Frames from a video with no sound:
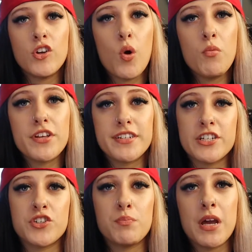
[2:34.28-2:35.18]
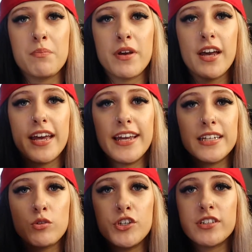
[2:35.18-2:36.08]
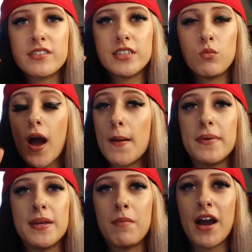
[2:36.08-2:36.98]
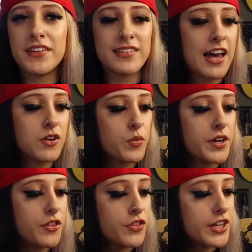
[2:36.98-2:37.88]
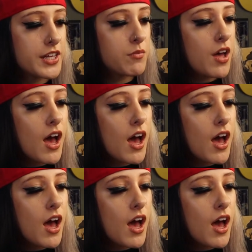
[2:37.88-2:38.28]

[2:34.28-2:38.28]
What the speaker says: on with the tissue paper, here's where you can see what I mean by this Halloween theme.